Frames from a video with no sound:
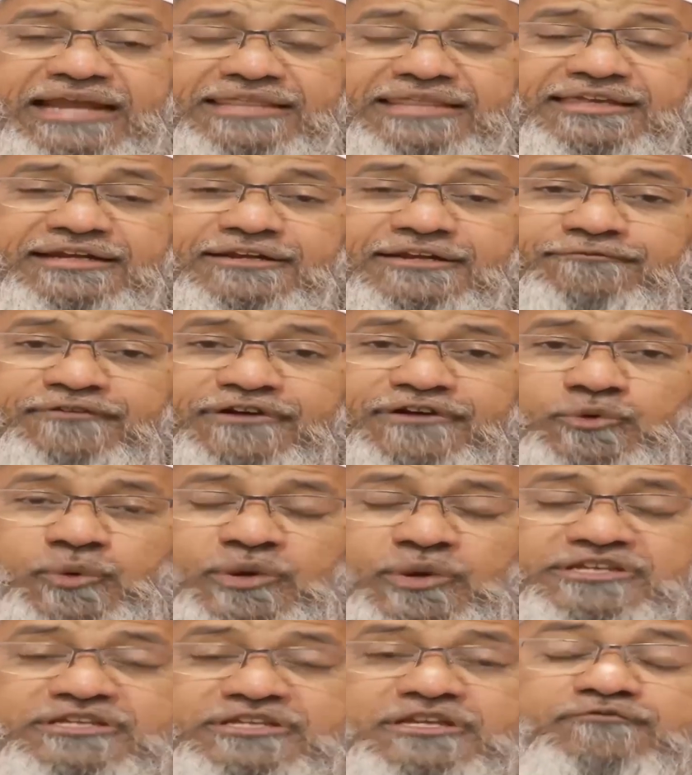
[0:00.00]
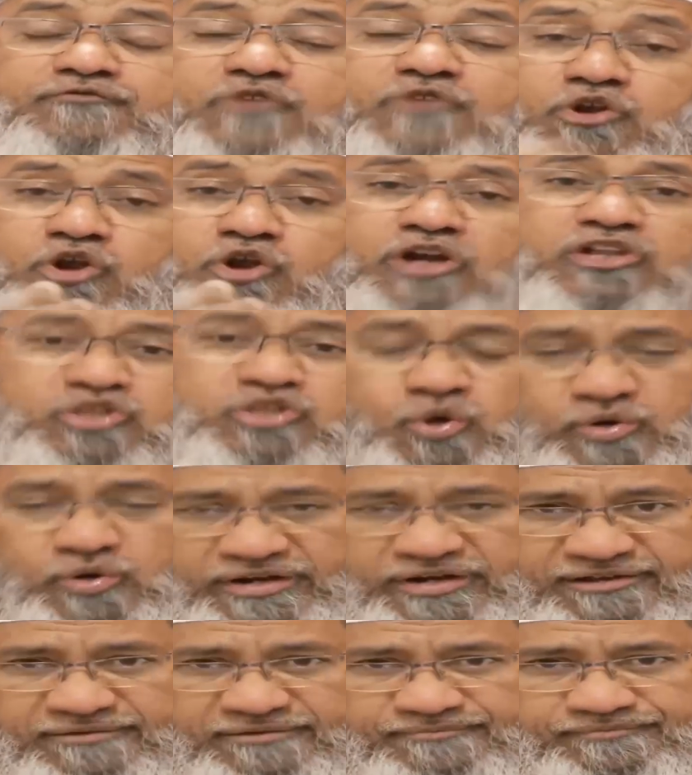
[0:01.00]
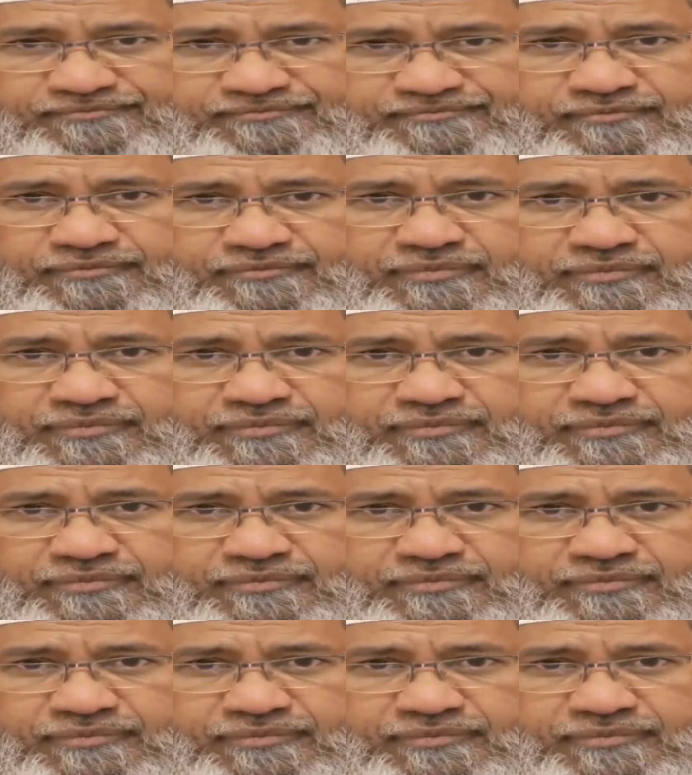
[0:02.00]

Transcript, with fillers: That's a different question if you're not the owner.